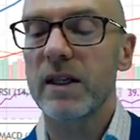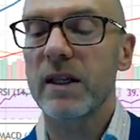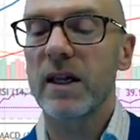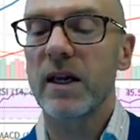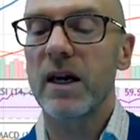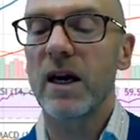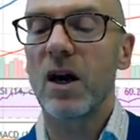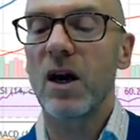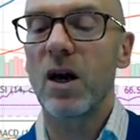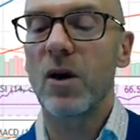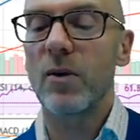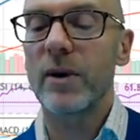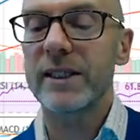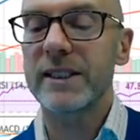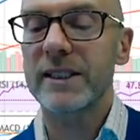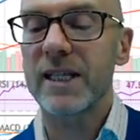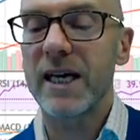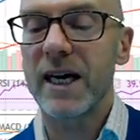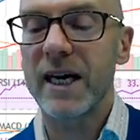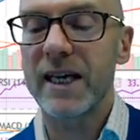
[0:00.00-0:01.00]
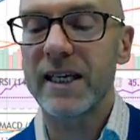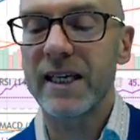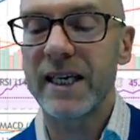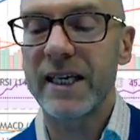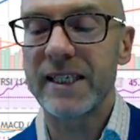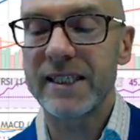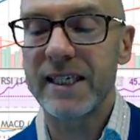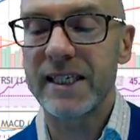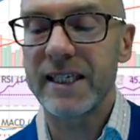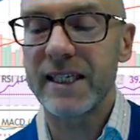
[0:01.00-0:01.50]
RSI
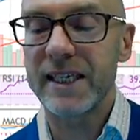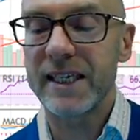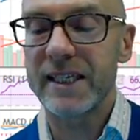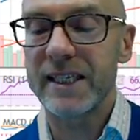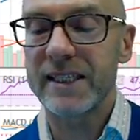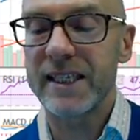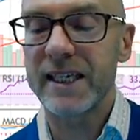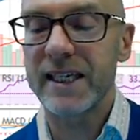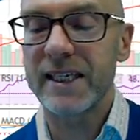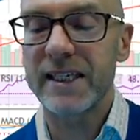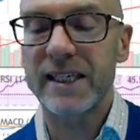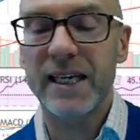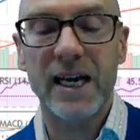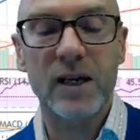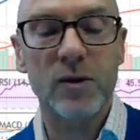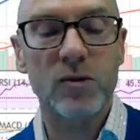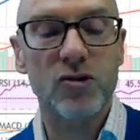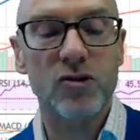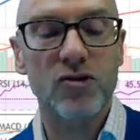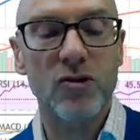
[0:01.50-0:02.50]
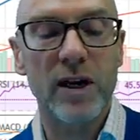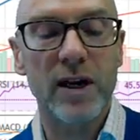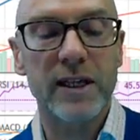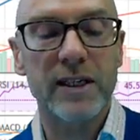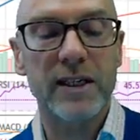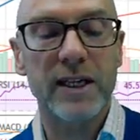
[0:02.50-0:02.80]
is in a downtrend.